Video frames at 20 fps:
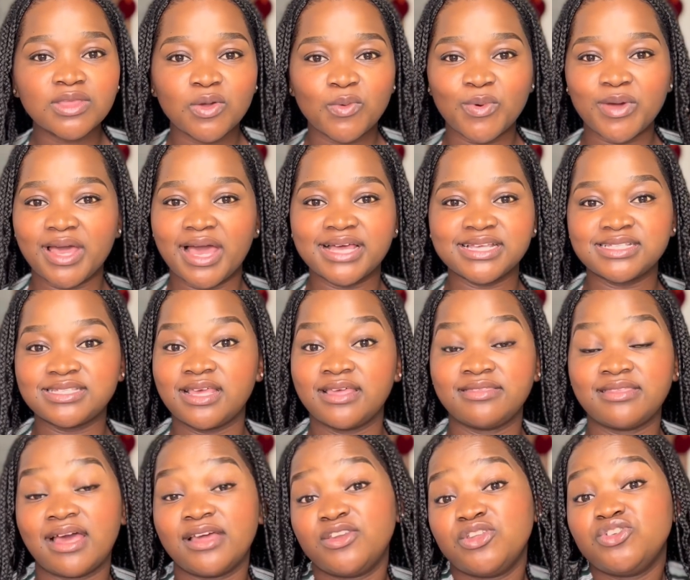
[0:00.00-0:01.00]
where I say
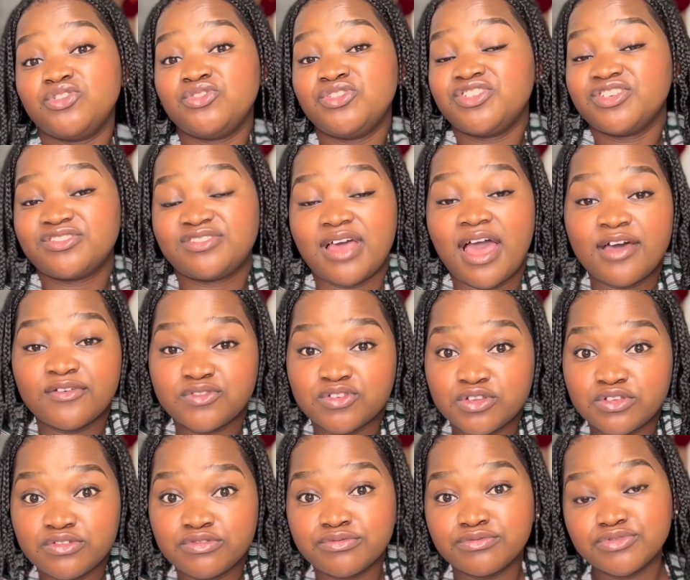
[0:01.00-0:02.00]
that you just have
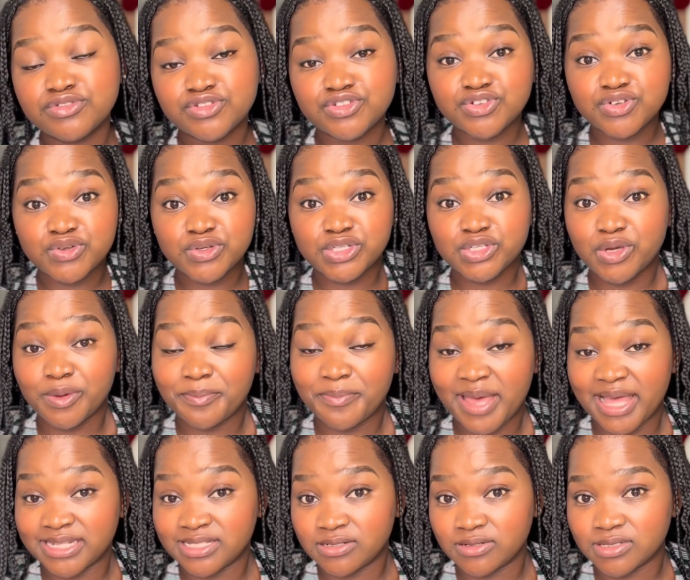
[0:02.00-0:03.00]
to choose your
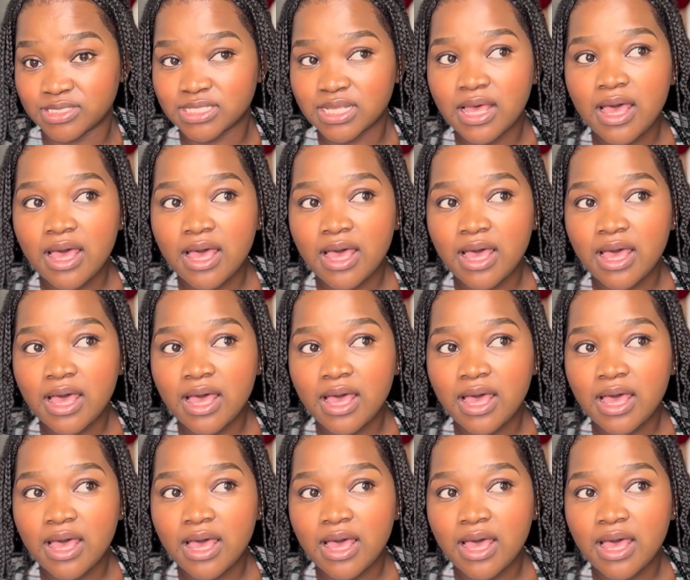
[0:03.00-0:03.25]
battles.